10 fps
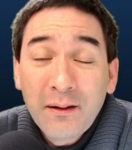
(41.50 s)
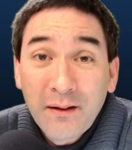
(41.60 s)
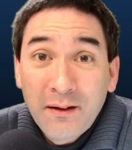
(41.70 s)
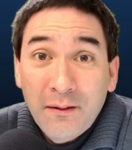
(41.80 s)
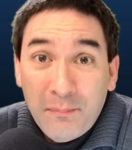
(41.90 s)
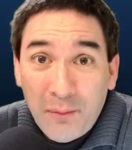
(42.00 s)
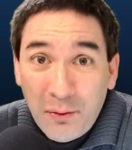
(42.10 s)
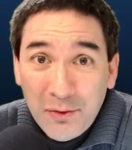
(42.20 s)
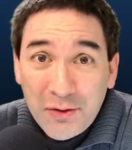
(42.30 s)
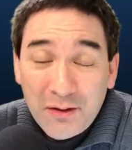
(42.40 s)
the
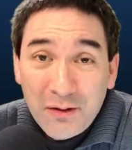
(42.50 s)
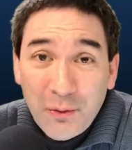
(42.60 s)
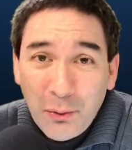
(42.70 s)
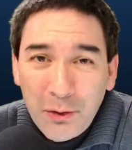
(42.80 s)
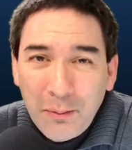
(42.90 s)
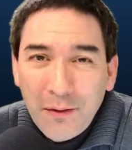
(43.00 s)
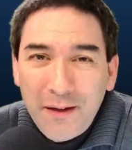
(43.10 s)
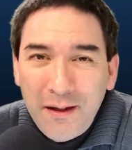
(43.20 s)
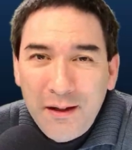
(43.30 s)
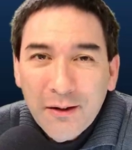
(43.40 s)
most notable
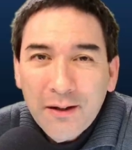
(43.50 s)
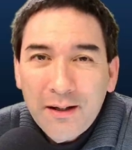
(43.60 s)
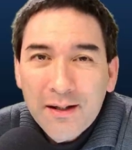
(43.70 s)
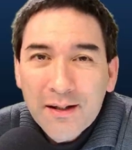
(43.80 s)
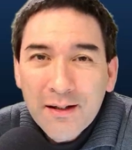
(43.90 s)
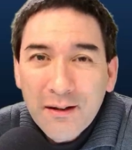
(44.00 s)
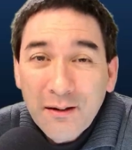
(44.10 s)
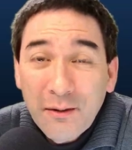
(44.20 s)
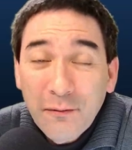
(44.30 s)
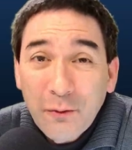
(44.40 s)
thing here is,
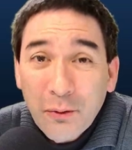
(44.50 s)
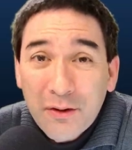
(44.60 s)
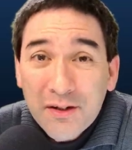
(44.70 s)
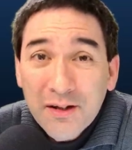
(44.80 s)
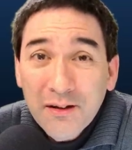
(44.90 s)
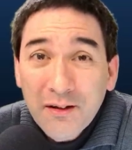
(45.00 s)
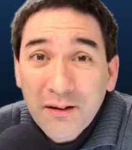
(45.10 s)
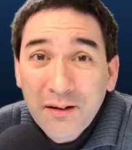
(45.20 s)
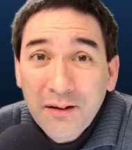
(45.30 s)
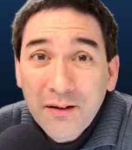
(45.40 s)
uh, of course, uh,
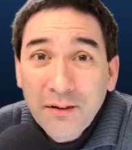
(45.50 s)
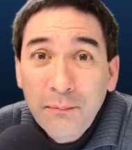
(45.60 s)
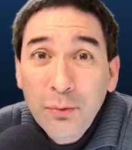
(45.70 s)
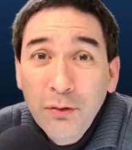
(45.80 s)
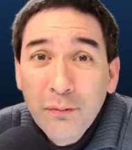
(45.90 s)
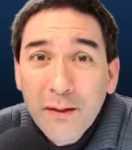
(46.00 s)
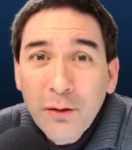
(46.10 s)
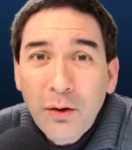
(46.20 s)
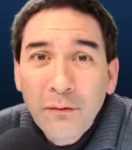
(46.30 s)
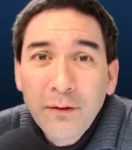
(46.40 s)
the
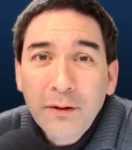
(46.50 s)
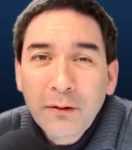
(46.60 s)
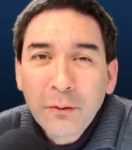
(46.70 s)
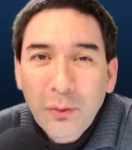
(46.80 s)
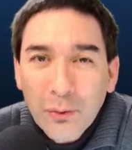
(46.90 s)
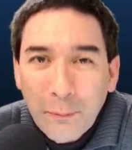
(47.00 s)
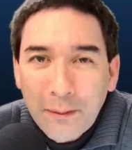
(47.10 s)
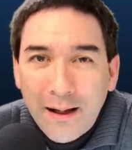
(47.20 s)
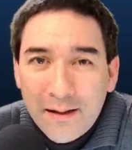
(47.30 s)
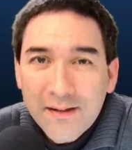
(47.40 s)
movement of the
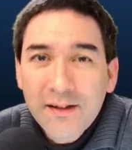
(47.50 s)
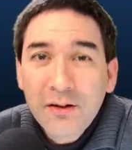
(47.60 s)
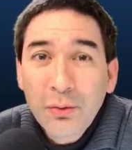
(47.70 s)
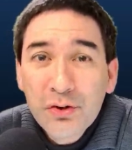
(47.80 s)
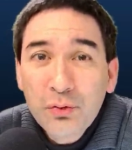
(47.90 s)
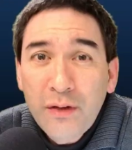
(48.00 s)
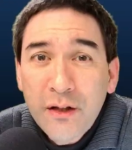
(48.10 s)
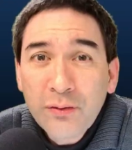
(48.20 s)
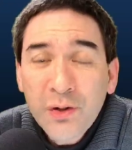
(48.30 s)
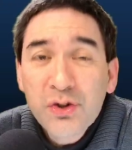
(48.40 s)
chloroplasts. Those
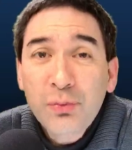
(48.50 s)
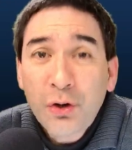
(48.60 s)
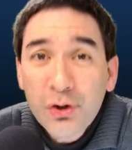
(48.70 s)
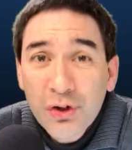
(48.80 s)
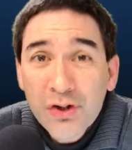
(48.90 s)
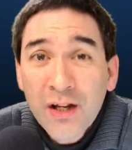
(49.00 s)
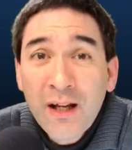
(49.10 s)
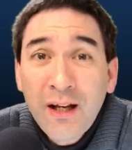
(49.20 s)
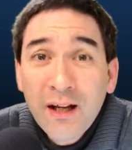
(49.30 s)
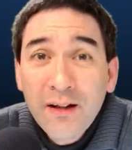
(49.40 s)
green round structures,
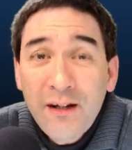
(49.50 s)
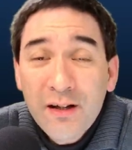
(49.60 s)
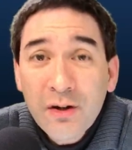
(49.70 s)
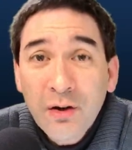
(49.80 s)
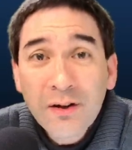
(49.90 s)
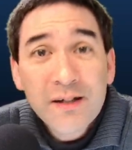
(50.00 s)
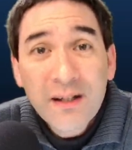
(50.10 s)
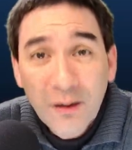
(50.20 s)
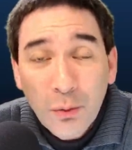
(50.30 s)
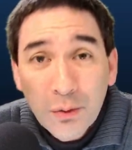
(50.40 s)
these are the
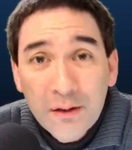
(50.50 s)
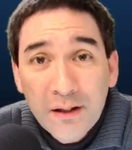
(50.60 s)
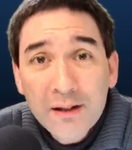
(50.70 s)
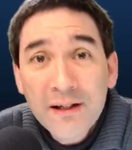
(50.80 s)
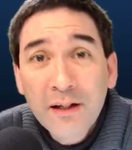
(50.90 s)
cell organelles that are